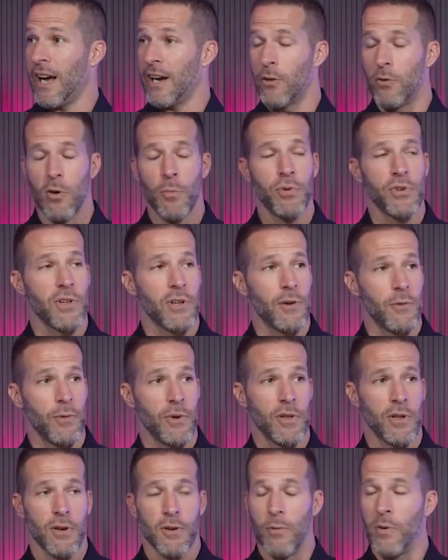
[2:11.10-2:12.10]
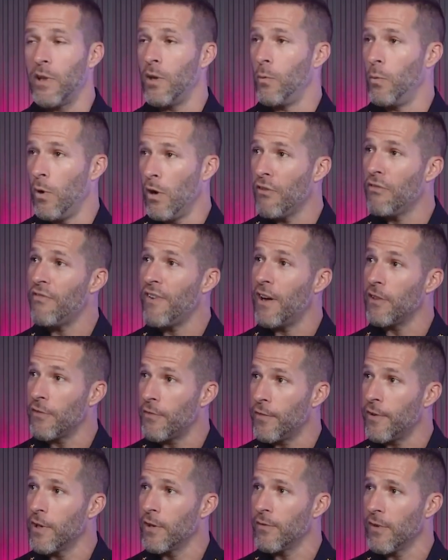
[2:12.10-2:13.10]
I grew up with a well-found
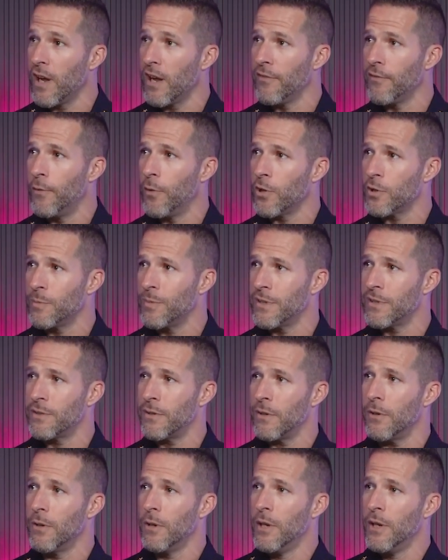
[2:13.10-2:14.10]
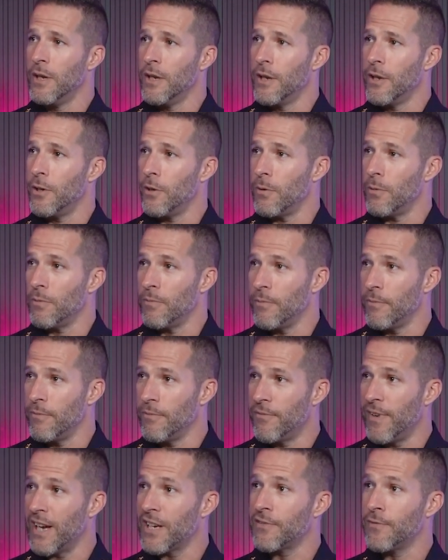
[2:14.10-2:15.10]
fear of law enforcement. So you know,
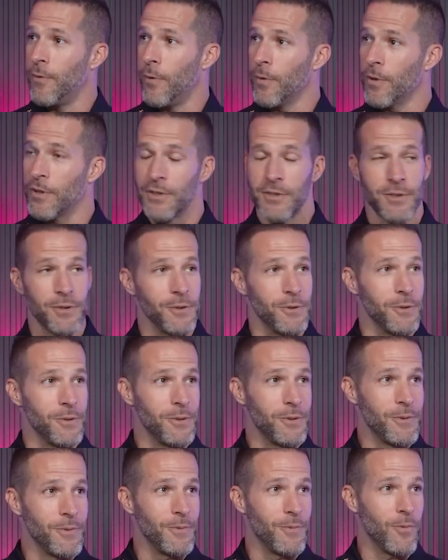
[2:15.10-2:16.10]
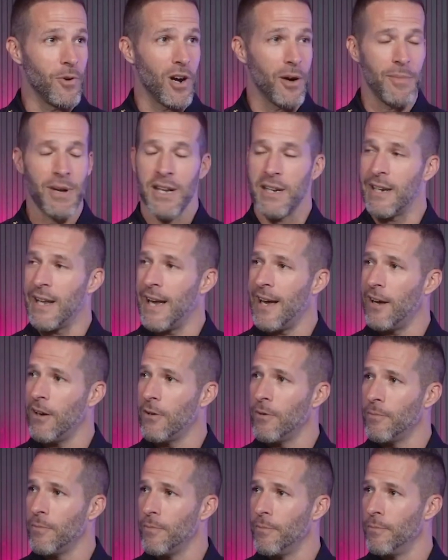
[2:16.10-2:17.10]
fast forward to where I'm at
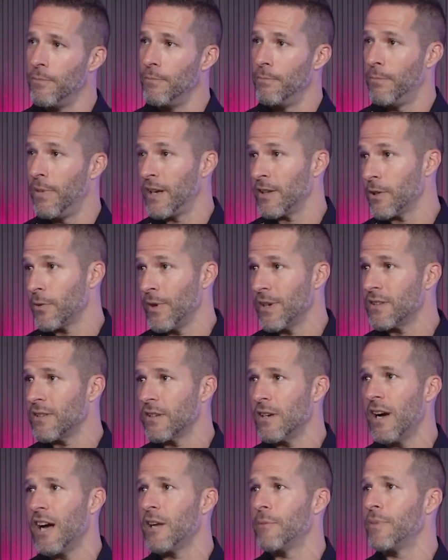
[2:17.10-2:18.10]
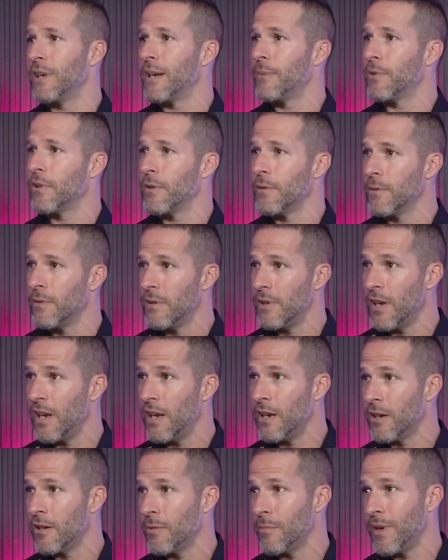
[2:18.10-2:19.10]
now, by the grace of God, being able to
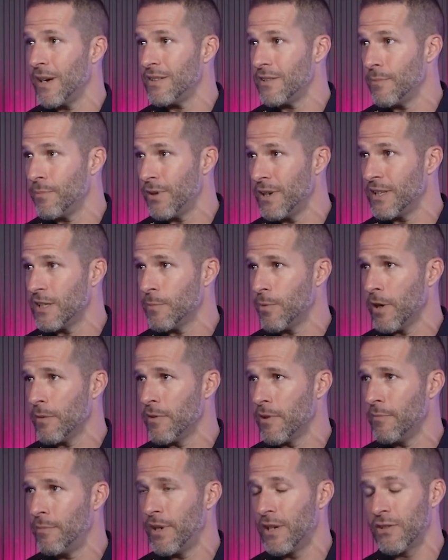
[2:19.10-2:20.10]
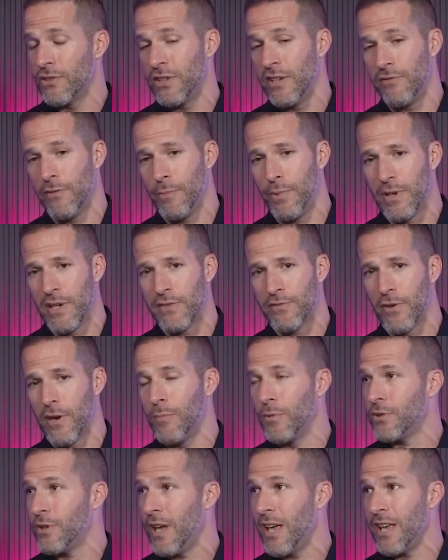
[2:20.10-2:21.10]
lead an amazing police department. I've been a chief of police for
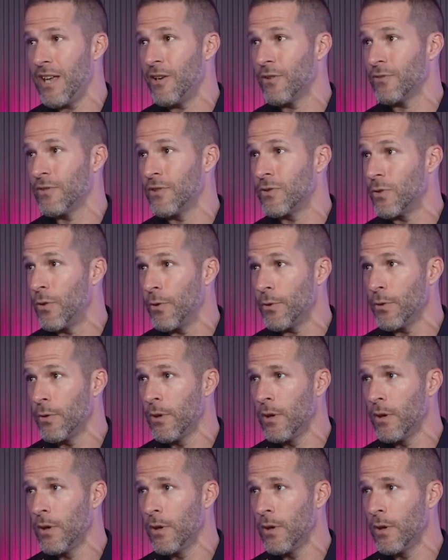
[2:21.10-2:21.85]
almost 8 years in total.